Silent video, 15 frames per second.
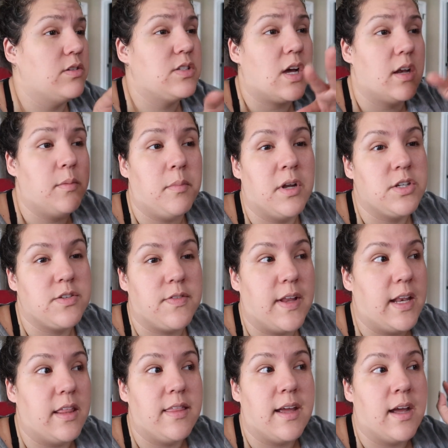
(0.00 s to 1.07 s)
done much of
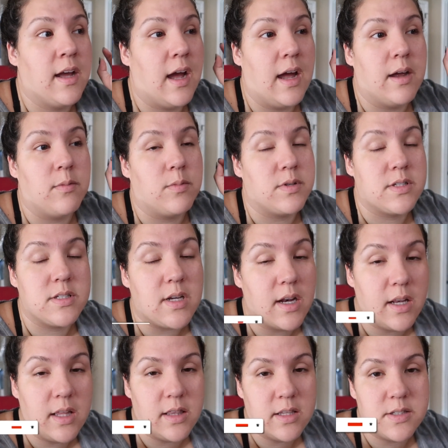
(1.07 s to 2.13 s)
anything. I was
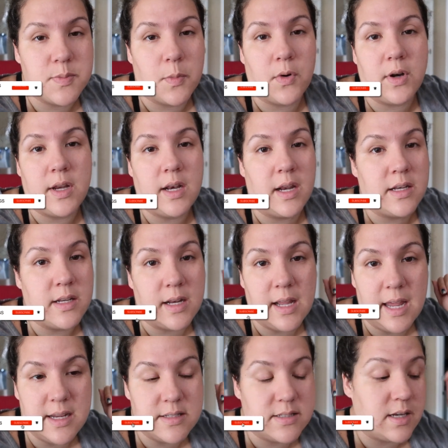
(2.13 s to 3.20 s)
studying this morning. I did a
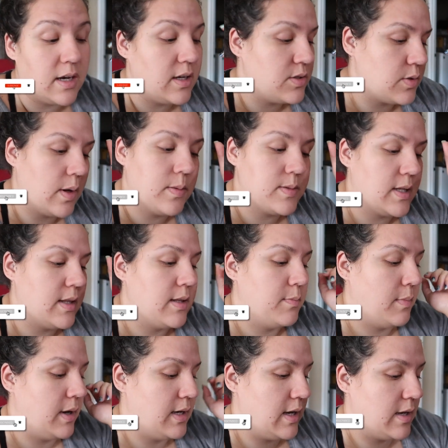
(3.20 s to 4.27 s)
case study, so I was at
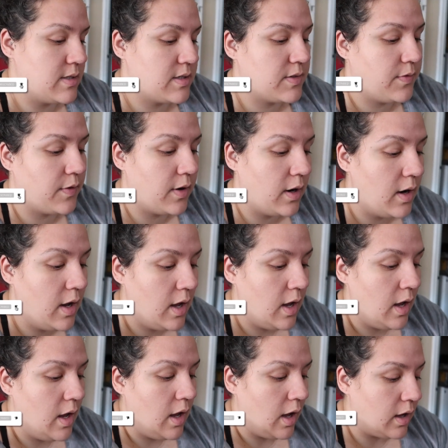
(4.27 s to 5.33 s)
my desk for
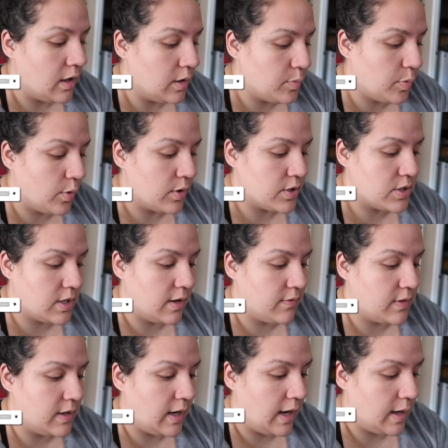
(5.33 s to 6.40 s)
a good portion
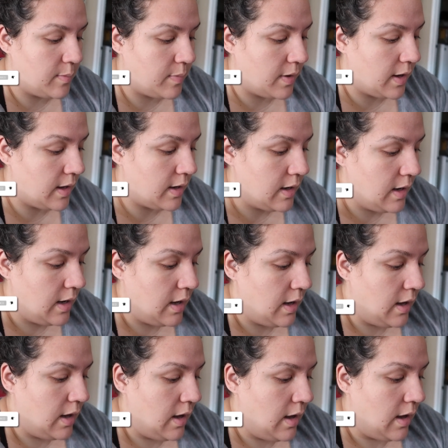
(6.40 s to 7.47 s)
of the day. But
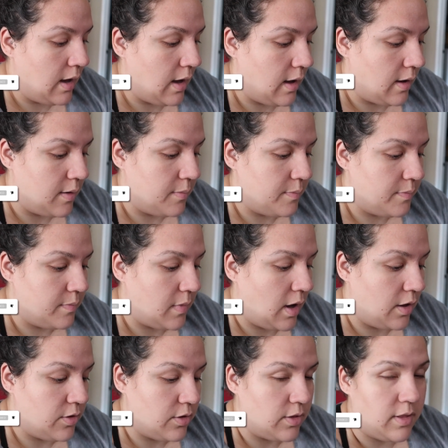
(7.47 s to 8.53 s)
um,
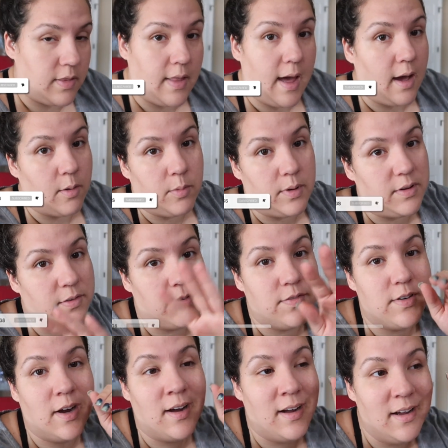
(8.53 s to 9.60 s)
other than that, we've
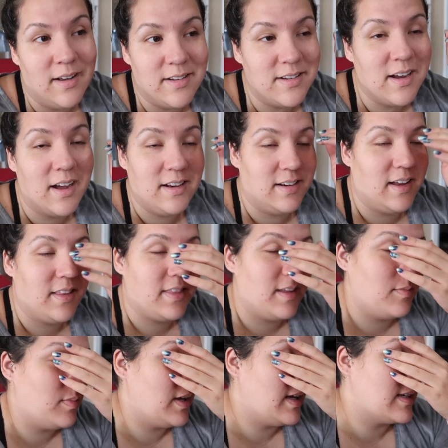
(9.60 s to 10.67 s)
done,
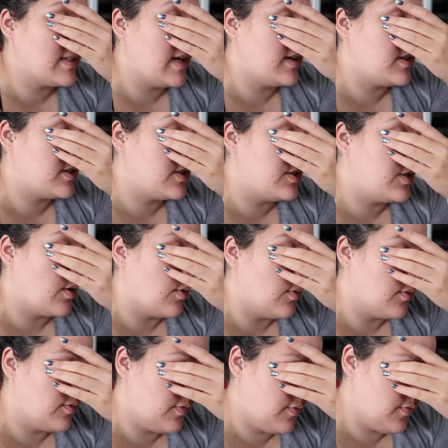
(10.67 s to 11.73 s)
nothing because I just don't